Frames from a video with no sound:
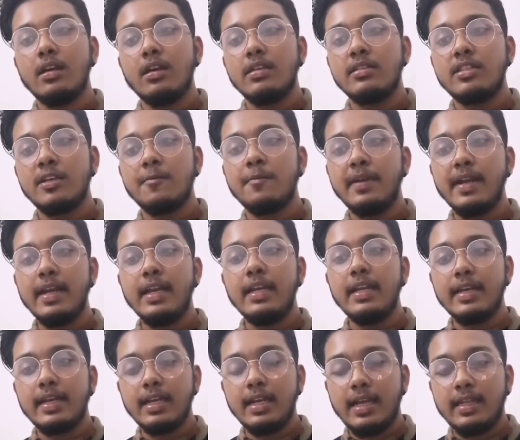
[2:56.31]
Separate
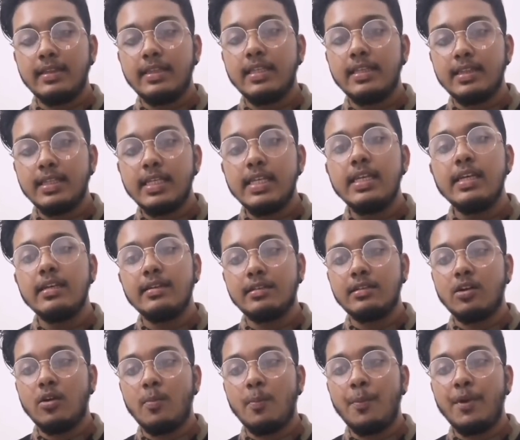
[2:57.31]
legal entity, a
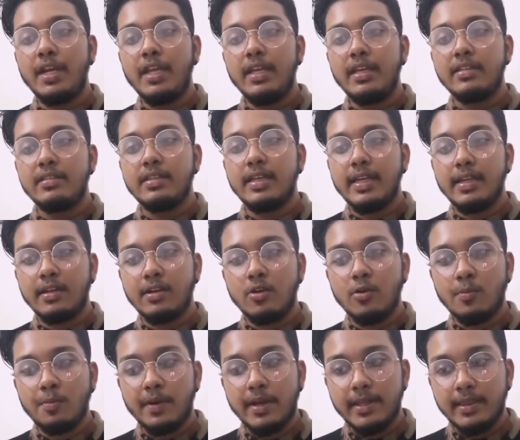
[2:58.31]
company is
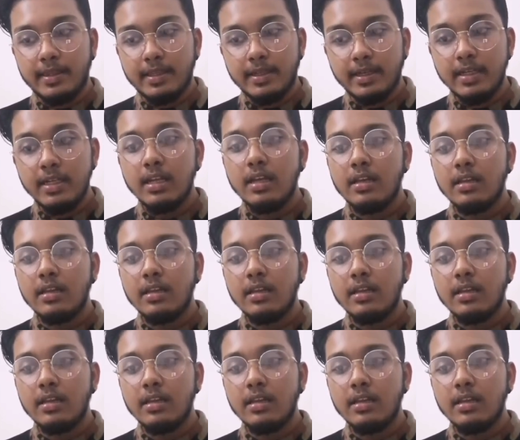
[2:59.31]
incorporated.